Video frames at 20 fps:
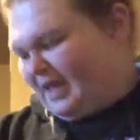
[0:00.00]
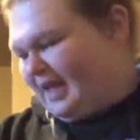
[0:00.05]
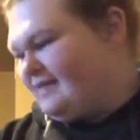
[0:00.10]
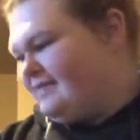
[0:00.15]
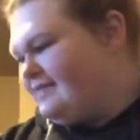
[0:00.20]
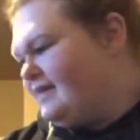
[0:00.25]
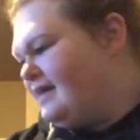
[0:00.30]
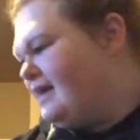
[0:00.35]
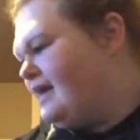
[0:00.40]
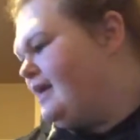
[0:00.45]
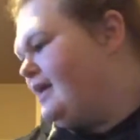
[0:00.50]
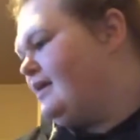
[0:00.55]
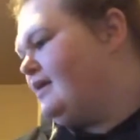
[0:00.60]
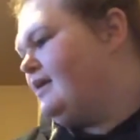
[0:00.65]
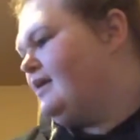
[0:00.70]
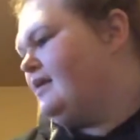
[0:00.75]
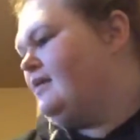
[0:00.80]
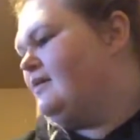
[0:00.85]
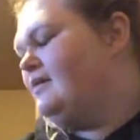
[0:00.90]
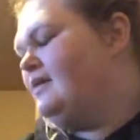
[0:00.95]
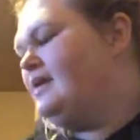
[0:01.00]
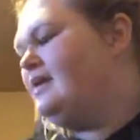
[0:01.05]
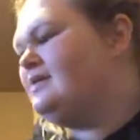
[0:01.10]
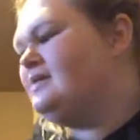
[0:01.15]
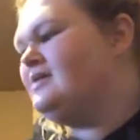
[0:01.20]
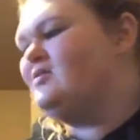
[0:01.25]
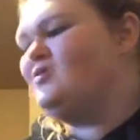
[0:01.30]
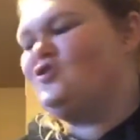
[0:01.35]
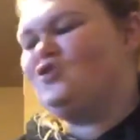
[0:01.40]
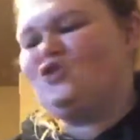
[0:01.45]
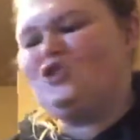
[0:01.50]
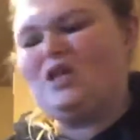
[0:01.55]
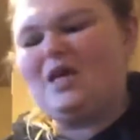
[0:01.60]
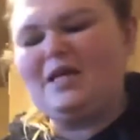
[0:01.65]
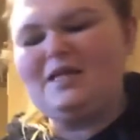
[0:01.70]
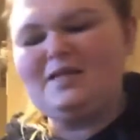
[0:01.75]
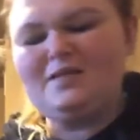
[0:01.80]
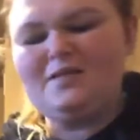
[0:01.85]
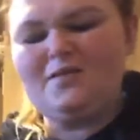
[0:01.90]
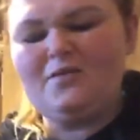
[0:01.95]
and then this is
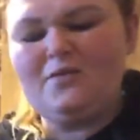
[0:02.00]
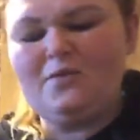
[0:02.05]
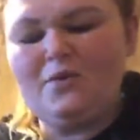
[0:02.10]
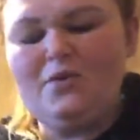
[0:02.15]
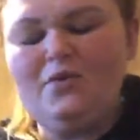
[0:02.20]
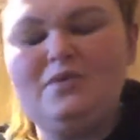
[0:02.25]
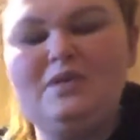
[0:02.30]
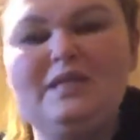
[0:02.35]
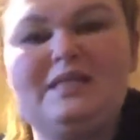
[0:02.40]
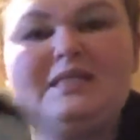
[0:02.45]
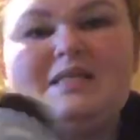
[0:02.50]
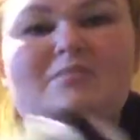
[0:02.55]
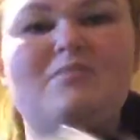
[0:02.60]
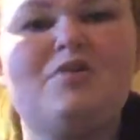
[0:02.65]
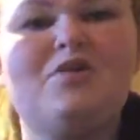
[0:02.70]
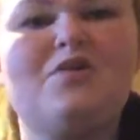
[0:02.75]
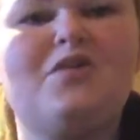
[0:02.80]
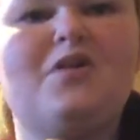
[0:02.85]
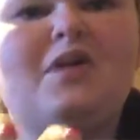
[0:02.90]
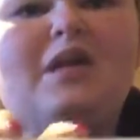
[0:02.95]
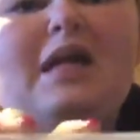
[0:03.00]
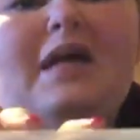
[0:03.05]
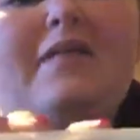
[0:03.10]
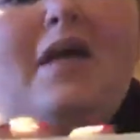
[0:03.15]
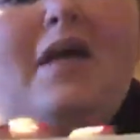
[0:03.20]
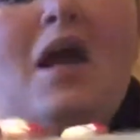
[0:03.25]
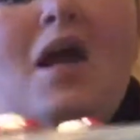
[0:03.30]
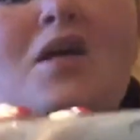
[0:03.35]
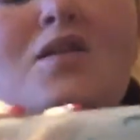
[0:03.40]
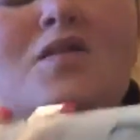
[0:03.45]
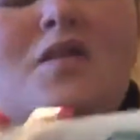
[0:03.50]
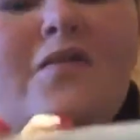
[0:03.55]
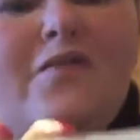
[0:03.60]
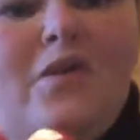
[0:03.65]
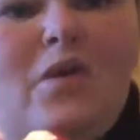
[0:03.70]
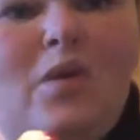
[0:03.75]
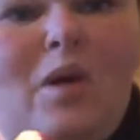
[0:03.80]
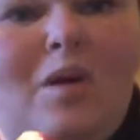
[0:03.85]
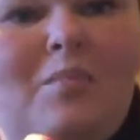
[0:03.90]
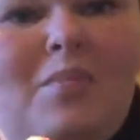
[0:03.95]
just through December 30th. So if
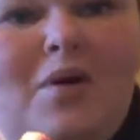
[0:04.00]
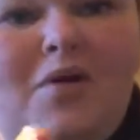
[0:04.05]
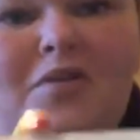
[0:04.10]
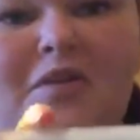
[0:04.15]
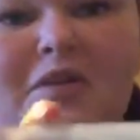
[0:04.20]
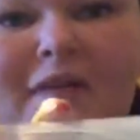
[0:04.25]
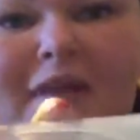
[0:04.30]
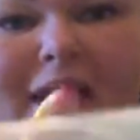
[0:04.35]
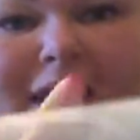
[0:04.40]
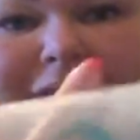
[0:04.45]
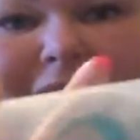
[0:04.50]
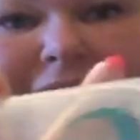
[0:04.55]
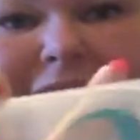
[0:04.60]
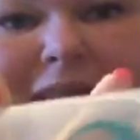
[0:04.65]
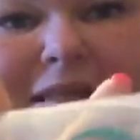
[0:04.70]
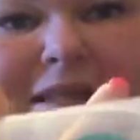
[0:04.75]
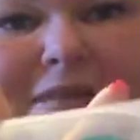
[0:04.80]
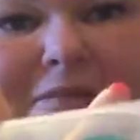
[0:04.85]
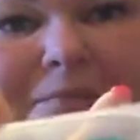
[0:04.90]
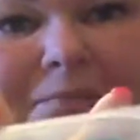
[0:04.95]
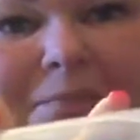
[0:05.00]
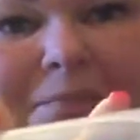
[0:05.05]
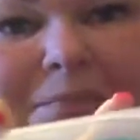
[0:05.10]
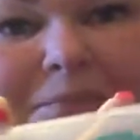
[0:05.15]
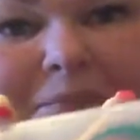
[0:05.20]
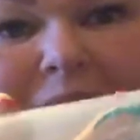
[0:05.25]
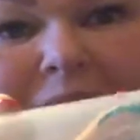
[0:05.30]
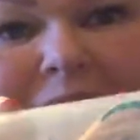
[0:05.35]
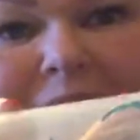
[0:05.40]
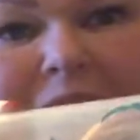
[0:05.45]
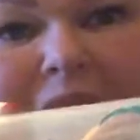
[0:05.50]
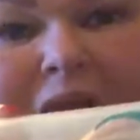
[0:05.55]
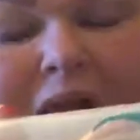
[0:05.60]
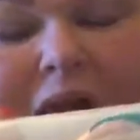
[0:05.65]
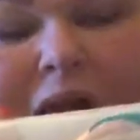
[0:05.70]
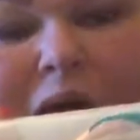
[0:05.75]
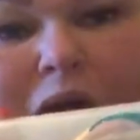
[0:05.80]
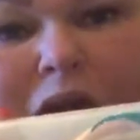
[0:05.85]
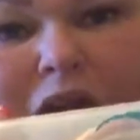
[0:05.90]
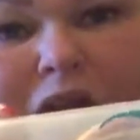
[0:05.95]
you want both of these,
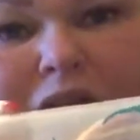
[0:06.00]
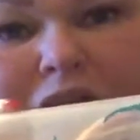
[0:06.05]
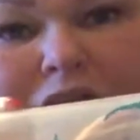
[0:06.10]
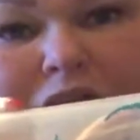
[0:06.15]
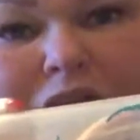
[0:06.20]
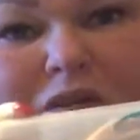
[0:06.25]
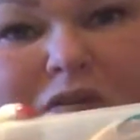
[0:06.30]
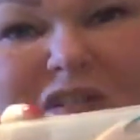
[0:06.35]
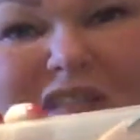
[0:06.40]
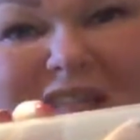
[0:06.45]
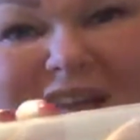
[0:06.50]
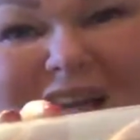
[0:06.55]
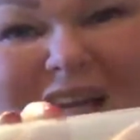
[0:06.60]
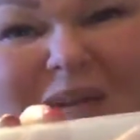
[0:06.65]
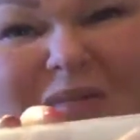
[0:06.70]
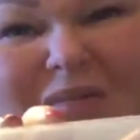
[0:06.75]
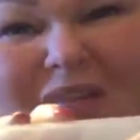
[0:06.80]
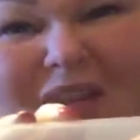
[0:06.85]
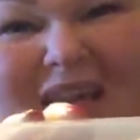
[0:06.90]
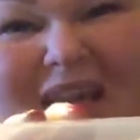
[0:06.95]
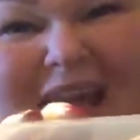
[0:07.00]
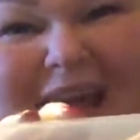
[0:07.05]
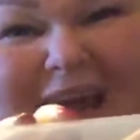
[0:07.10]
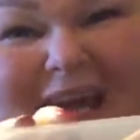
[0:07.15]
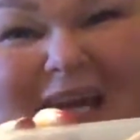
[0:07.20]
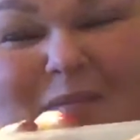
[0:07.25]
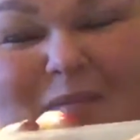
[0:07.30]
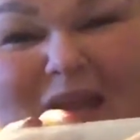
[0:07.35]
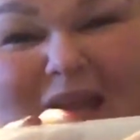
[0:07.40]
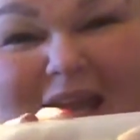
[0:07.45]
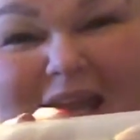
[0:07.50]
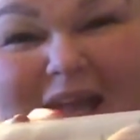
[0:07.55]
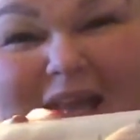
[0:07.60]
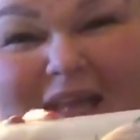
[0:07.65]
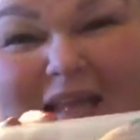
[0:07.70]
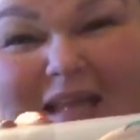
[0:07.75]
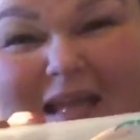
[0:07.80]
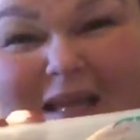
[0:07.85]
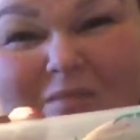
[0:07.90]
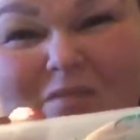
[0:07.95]
I want you to sign up for the Academy and
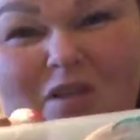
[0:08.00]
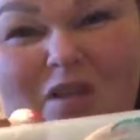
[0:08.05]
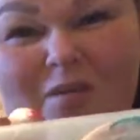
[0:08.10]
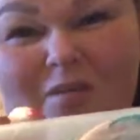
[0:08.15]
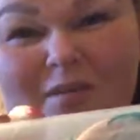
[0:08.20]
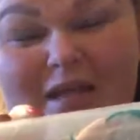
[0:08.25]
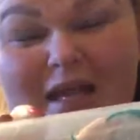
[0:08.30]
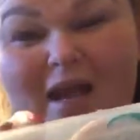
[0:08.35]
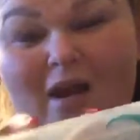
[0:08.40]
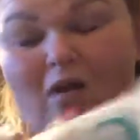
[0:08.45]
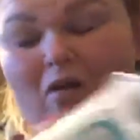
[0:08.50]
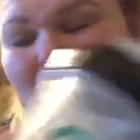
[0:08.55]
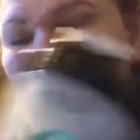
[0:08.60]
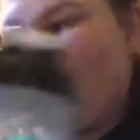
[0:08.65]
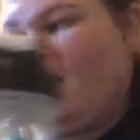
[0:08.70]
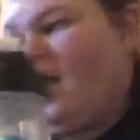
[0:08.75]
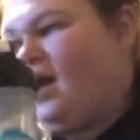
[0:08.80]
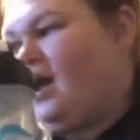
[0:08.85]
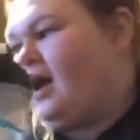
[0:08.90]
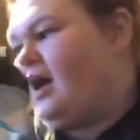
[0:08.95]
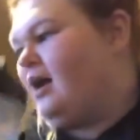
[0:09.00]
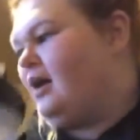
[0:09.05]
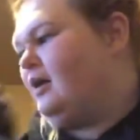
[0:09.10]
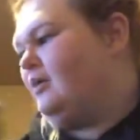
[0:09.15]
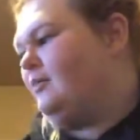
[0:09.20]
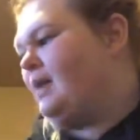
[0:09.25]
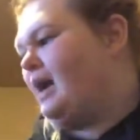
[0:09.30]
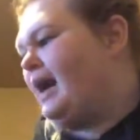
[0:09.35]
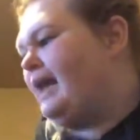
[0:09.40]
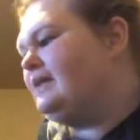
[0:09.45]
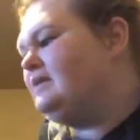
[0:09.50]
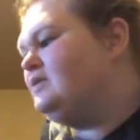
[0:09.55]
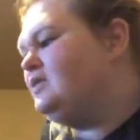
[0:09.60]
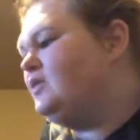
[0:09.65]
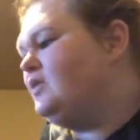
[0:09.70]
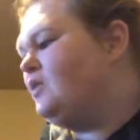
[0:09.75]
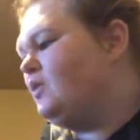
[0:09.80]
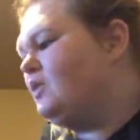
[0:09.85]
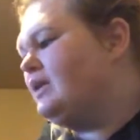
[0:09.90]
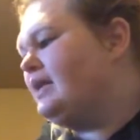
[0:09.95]
claim them now. Um, I
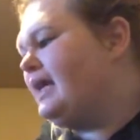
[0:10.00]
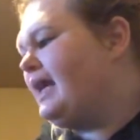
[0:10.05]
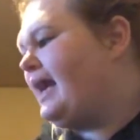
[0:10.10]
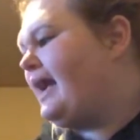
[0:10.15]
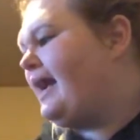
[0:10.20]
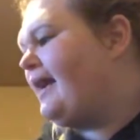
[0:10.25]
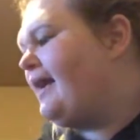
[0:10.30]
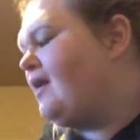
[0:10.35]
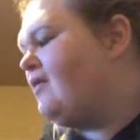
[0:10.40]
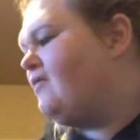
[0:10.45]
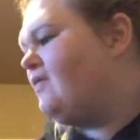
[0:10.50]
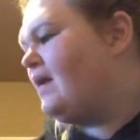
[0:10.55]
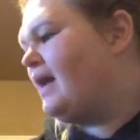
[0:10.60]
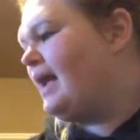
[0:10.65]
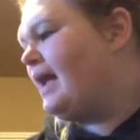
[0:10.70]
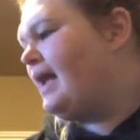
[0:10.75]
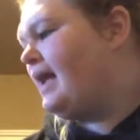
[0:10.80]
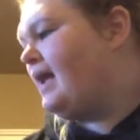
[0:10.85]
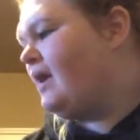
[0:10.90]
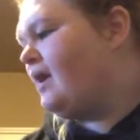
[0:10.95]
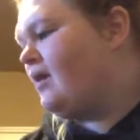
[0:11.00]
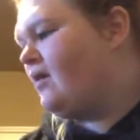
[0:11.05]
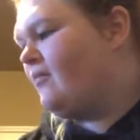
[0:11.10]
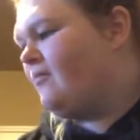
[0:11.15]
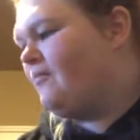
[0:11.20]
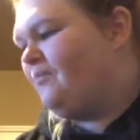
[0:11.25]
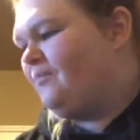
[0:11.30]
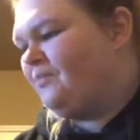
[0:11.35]
do only have a